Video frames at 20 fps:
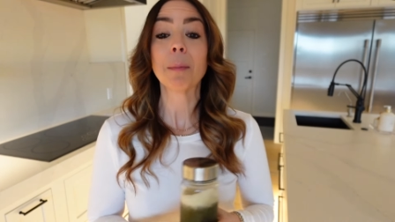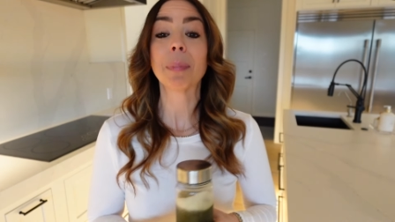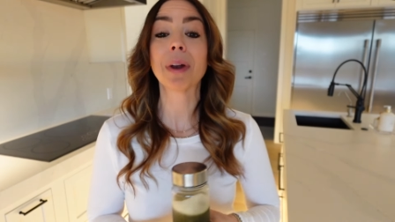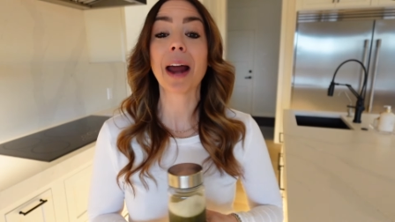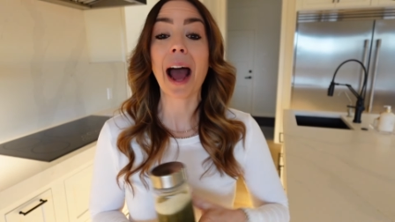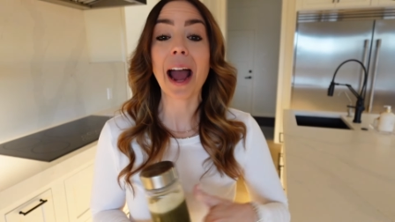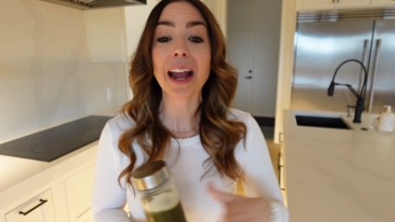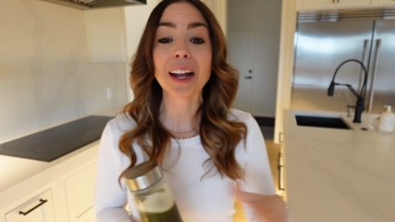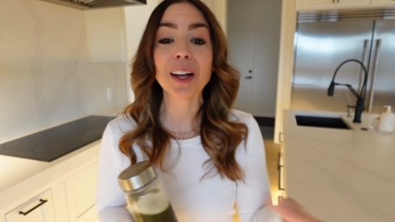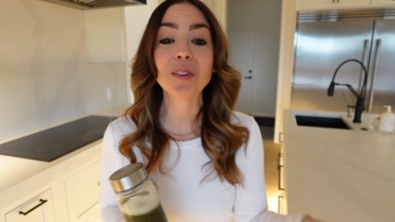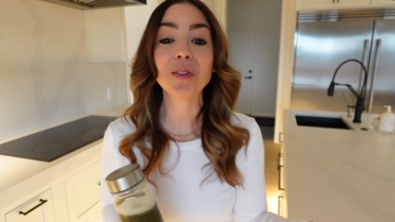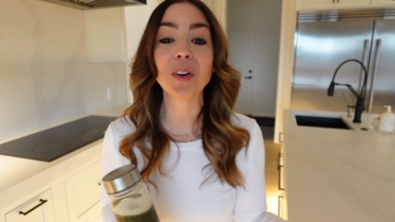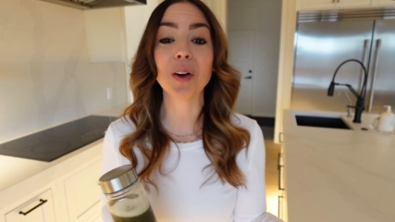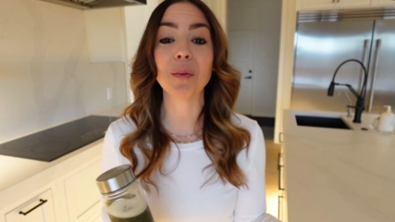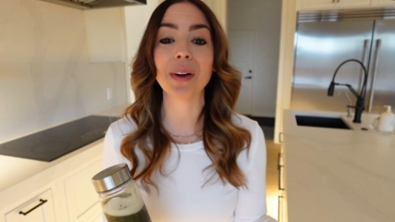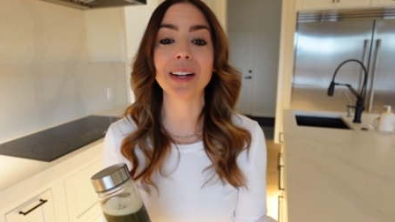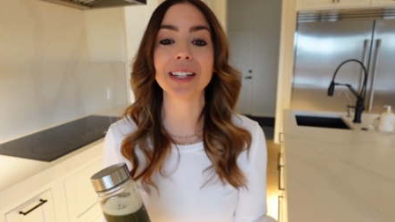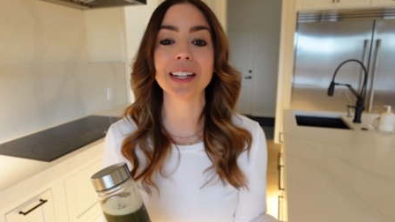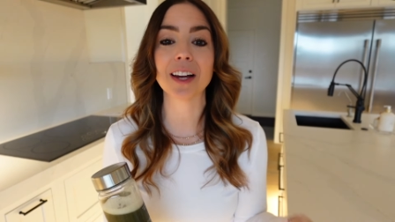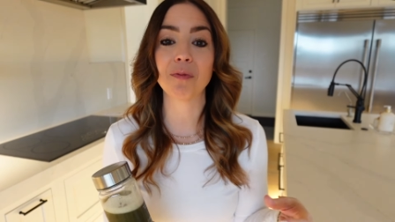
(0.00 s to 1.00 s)
But I could feel
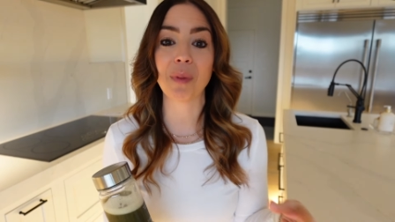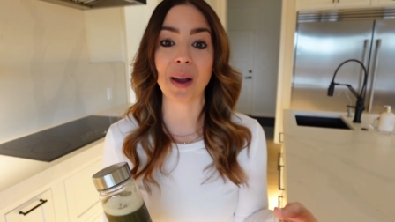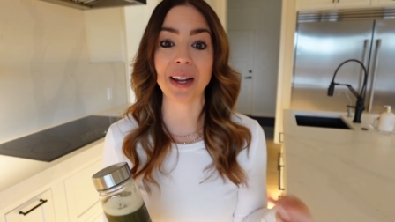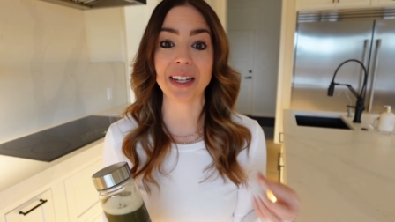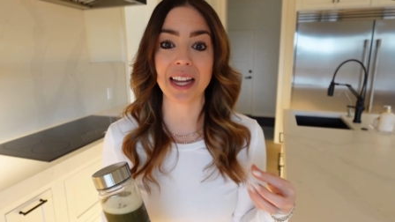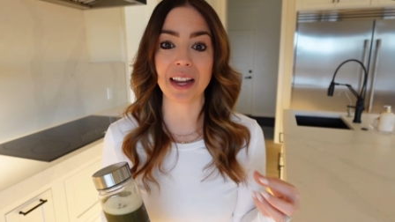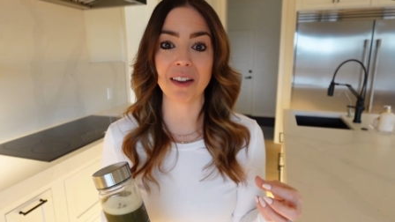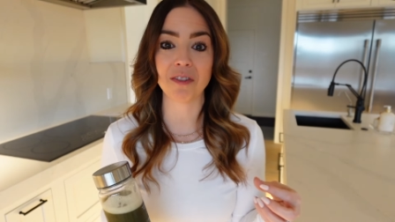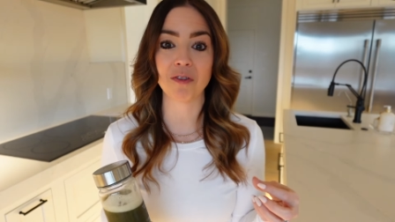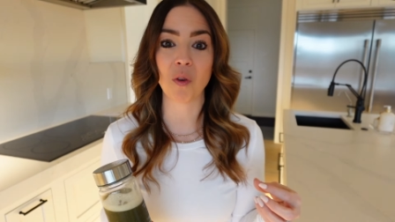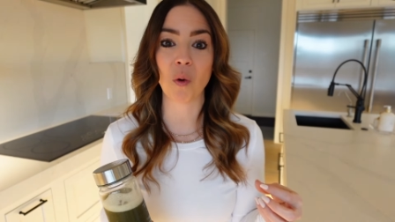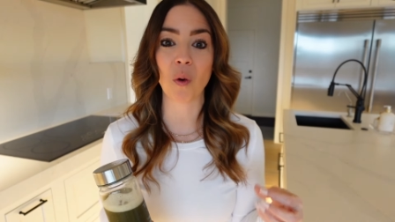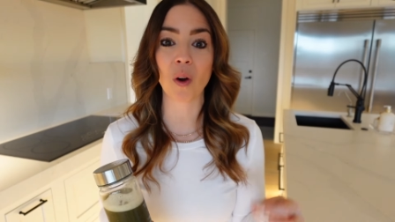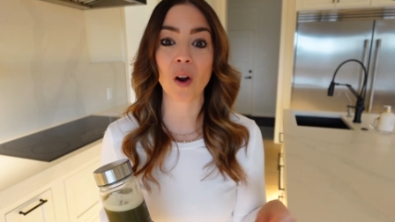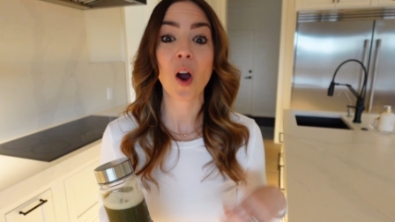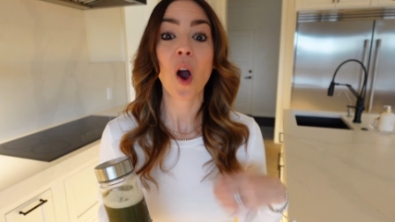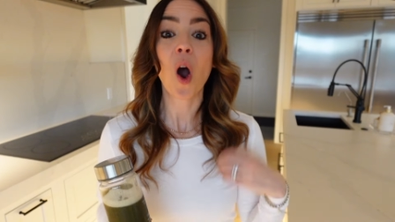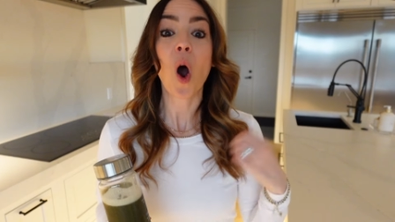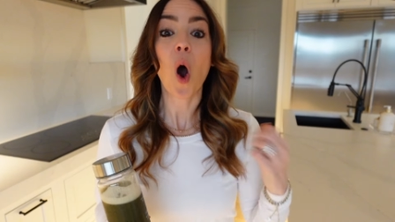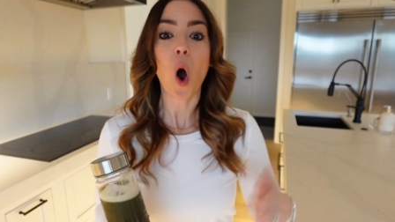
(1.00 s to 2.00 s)
myself by day
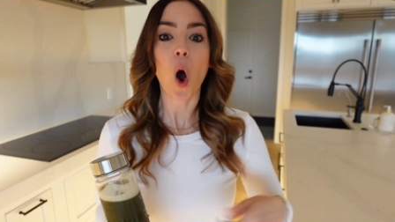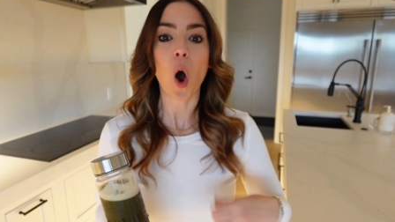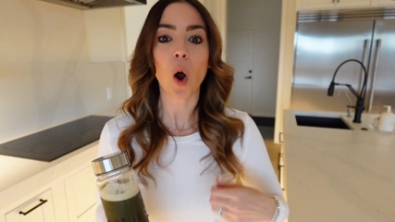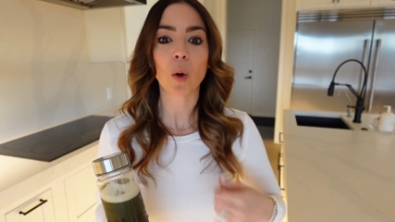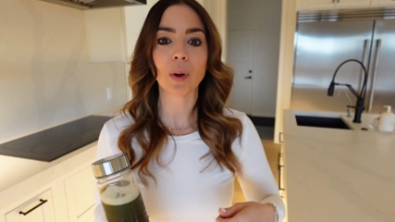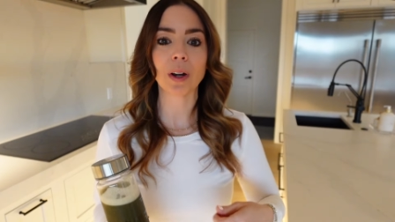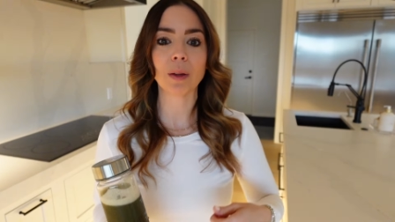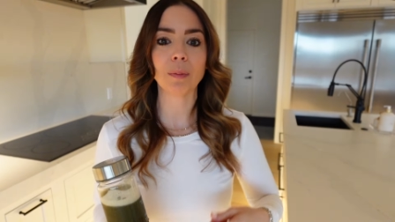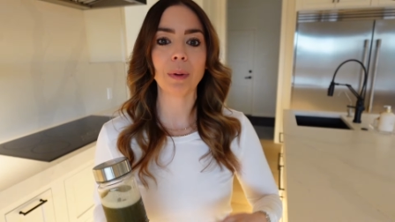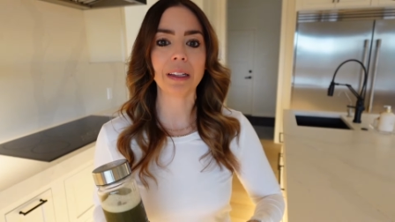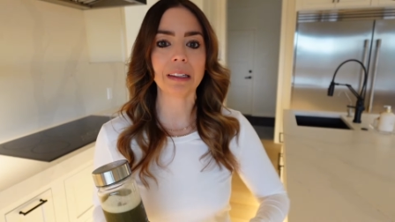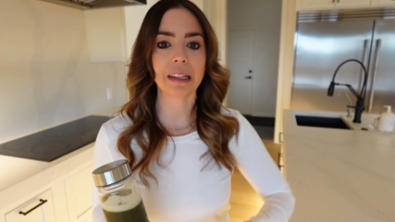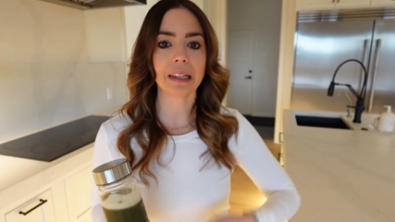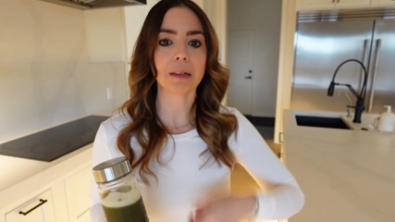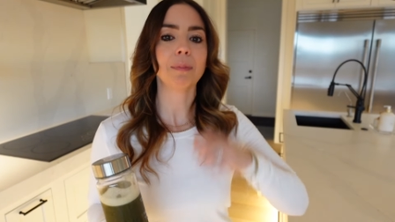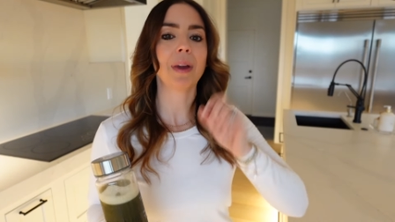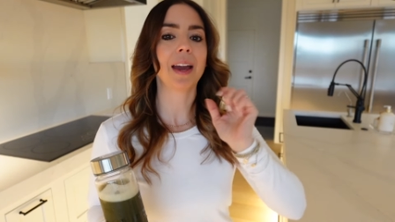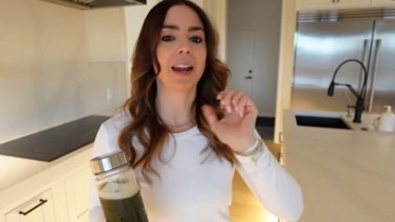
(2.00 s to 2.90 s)
four already being like,